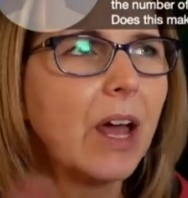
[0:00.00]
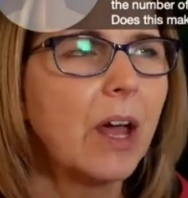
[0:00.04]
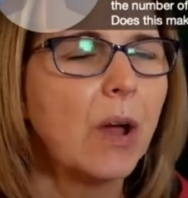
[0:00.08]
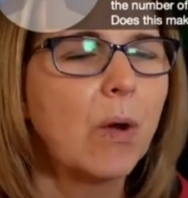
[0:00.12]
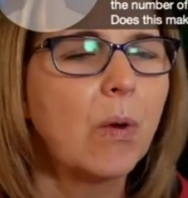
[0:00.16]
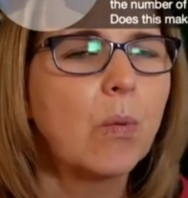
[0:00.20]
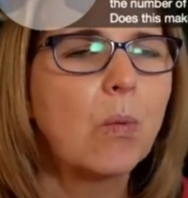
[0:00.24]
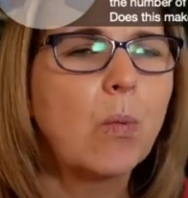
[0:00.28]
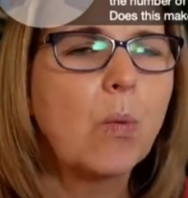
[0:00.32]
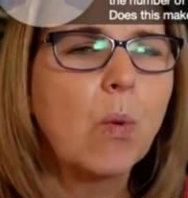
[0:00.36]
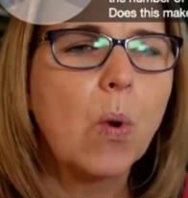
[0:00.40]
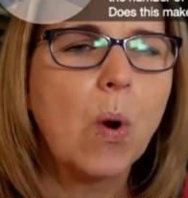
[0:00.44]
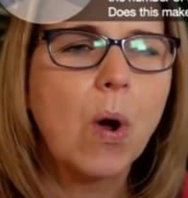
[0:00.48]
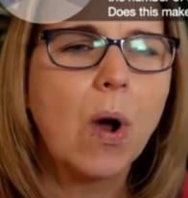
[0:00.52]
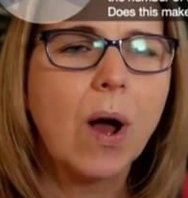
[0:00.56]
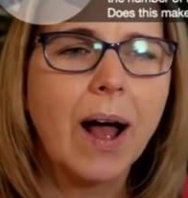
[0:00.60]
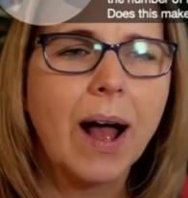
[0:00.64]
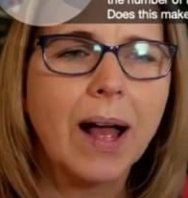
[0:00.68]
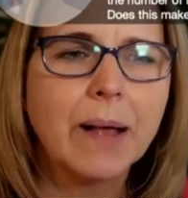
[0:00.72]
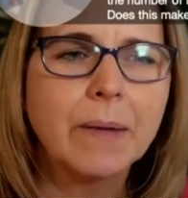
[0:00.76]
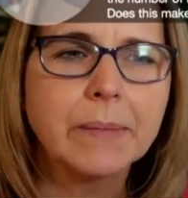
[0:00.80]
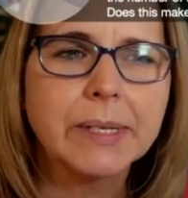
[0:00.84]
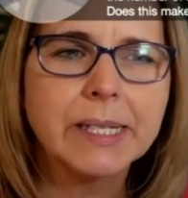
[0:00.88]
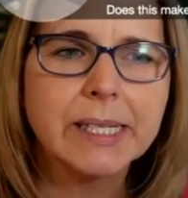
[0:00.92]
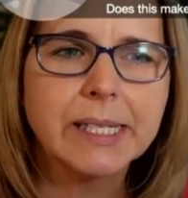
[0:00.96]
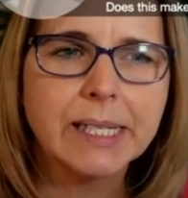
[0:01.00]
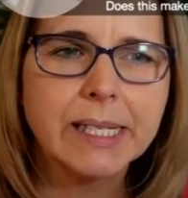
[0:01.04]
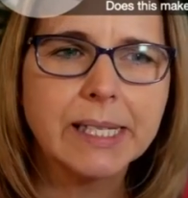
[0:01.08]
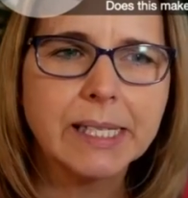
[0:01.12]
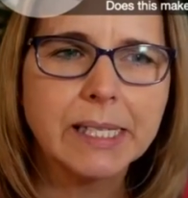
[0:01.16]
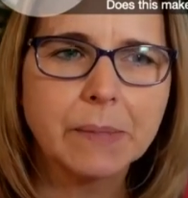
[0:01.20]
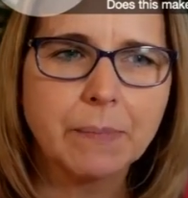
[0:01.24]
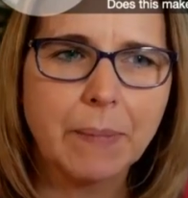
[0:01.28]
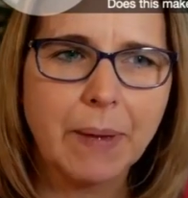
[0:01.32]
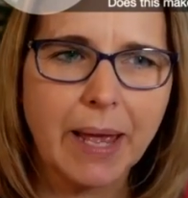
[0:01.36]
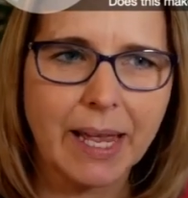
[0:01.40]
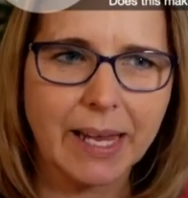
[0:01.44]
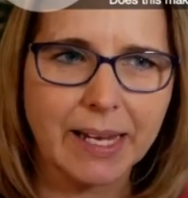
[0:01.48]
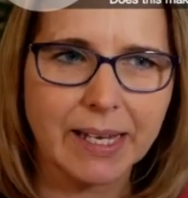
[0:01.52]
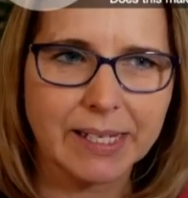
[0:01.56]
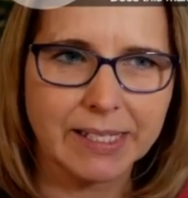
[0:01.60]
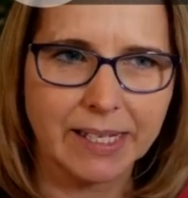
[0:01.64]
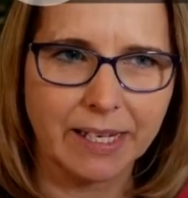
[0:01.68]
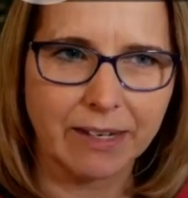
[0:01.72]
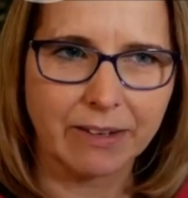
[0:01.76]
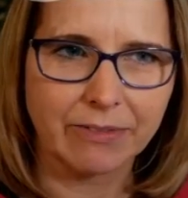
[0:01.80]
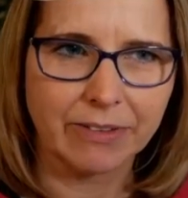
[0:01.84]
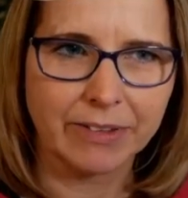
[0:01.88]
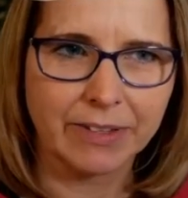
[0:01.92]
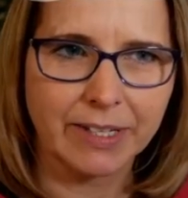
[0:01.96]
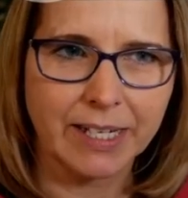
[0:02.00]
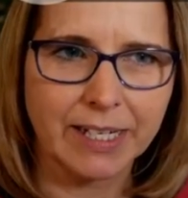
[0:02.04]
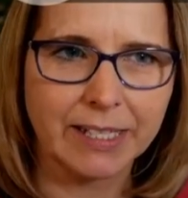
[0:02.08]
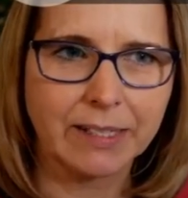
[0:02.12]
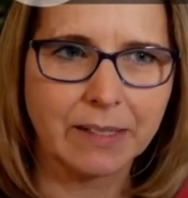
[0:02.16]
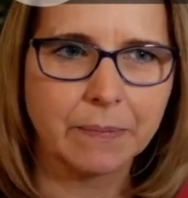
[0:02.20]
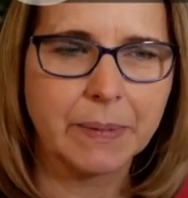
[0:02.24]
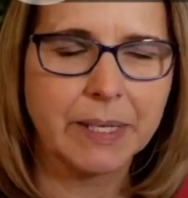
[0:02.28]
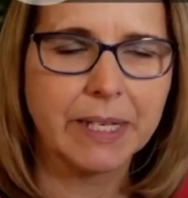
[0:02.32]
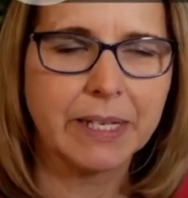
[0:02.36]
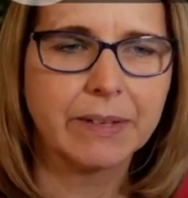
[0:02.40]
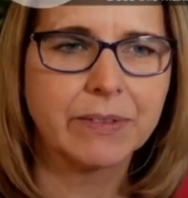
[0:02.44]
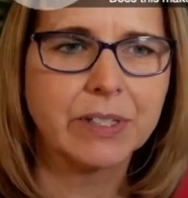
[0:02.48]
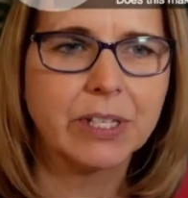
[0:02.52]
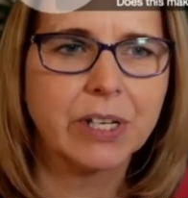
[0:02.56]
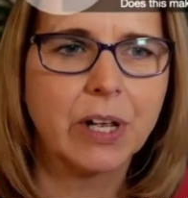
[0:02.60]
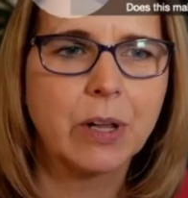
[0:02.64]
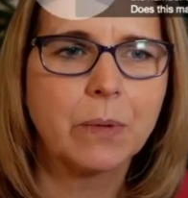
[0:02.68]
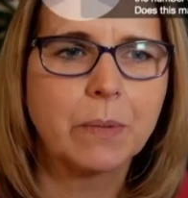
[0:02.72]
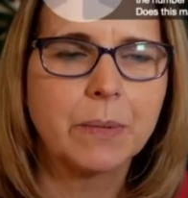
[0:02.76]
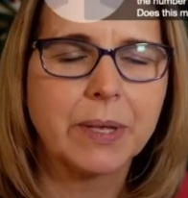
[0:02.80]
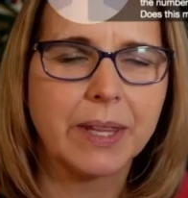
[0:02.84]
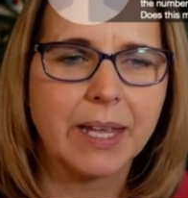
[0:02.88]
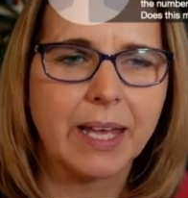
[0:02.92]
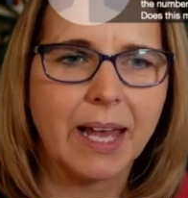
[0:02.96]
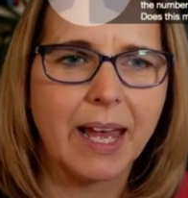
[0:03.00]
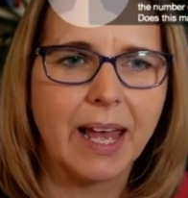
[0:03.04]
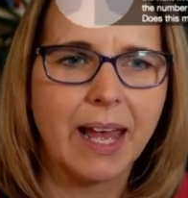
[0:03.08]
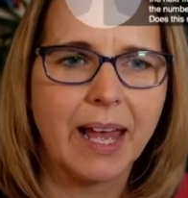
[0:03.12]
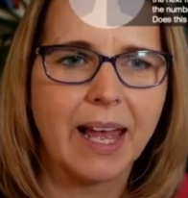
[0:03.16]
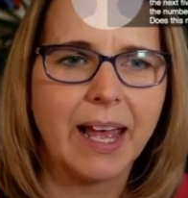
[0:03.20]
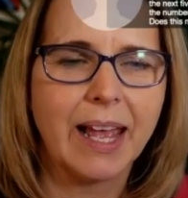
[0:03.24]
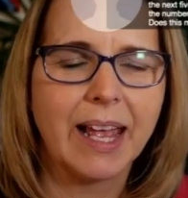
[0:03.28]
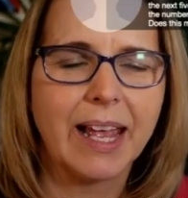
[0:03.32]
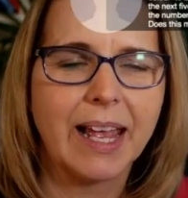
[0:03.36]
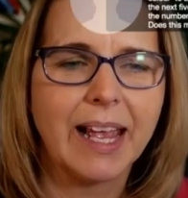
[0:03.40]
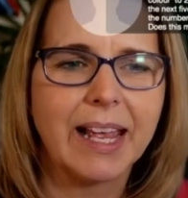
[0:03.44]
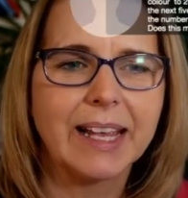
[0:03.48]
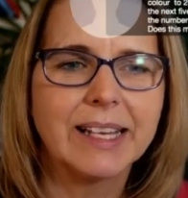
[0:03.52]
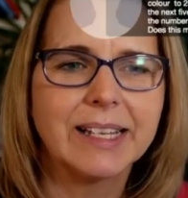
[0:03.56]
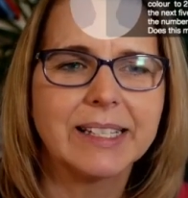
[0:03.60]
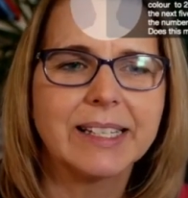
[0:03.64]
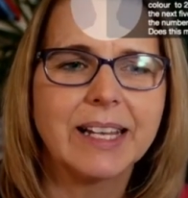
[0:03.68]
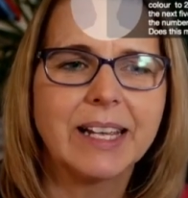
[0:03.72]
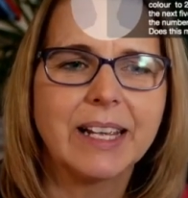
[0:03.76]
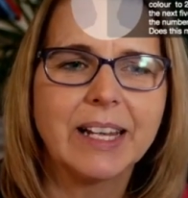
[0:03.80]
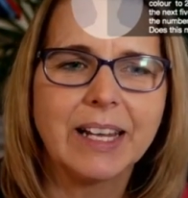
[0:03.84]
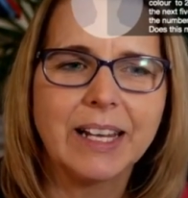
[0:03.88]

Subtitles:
what I'm suspecting from the little bit you've told me there is